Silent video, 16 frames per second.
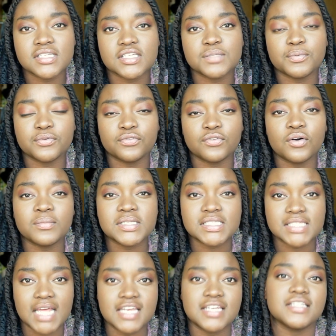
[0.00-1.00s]

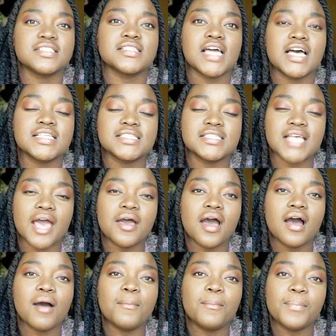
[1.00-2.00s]
performance standards that are set
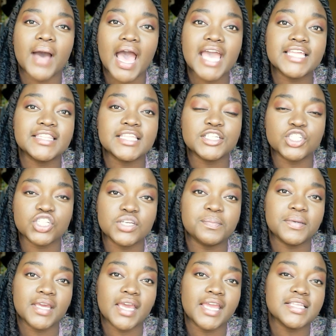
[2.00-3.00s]
by the
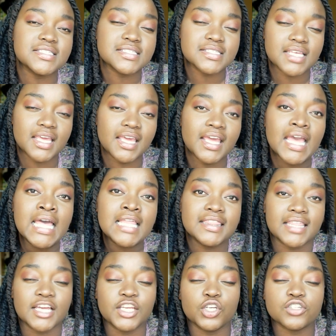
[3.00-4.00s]
GPHC
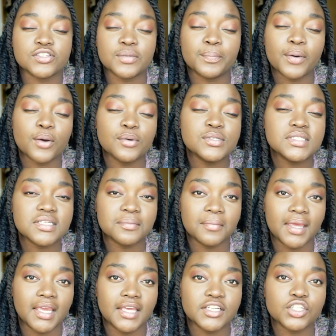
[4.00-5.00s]
that you're supposed to
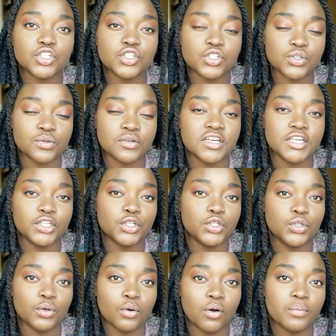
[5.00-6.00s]
meet during
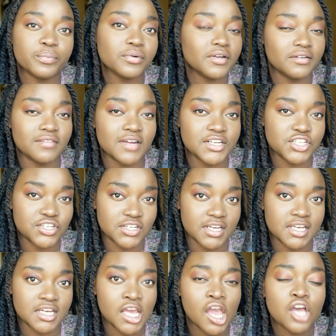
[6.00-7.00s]
your pre-reg
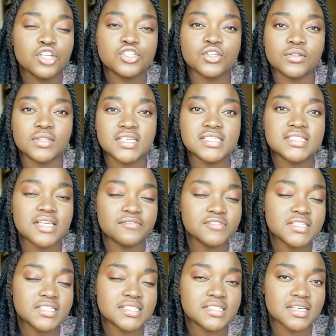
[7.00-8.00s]
year. So these
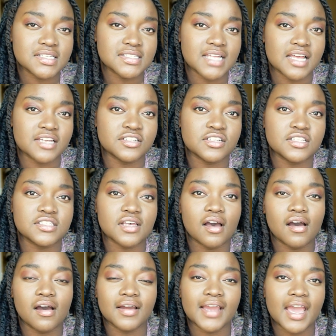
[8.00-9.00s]
76 standards
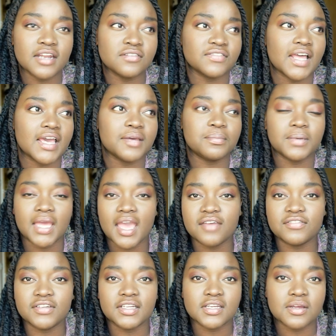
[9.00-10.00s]
are kind of like
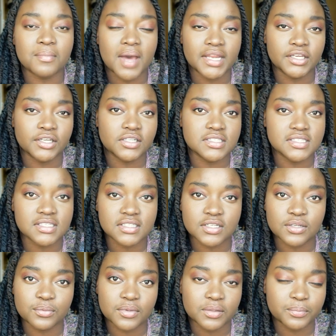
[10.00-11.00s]
behaving in a manner
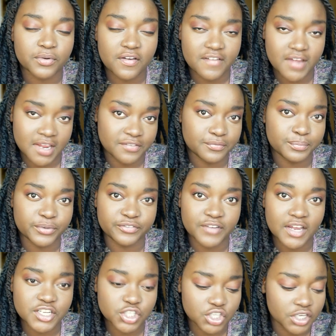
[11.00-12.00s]
consistent with the
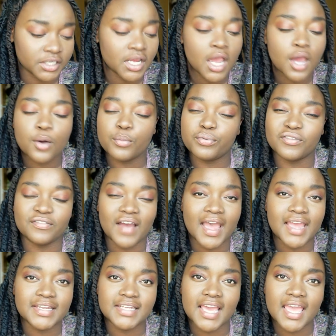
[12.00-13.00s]
profession,
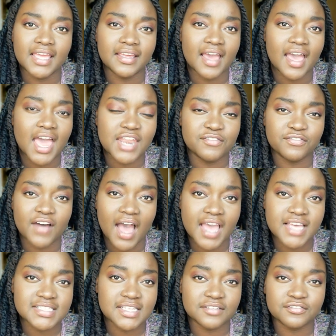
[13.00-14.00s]
providing
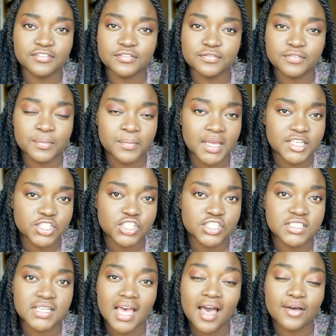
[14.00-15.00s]
advice and
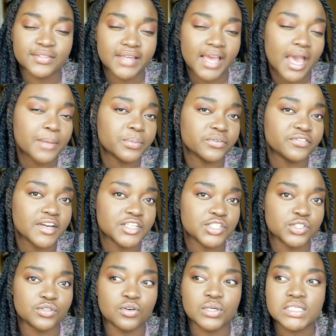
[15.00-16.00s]
information to healthcare
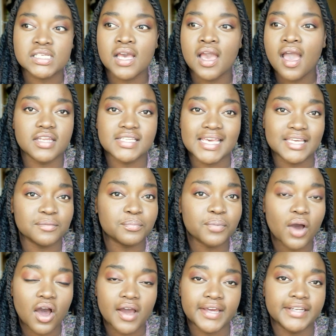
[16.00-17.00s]
professionals, taking
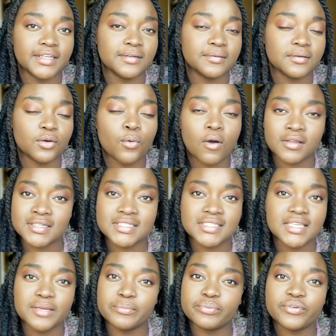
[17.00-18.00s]
part in
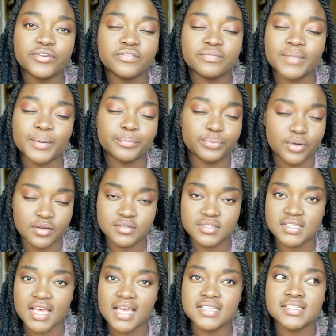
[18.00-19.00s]
quality improvement
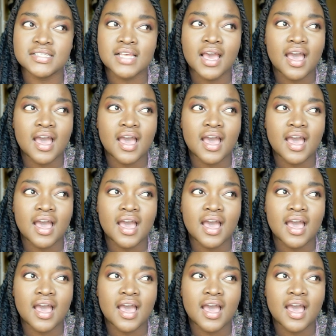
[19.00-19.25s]
process,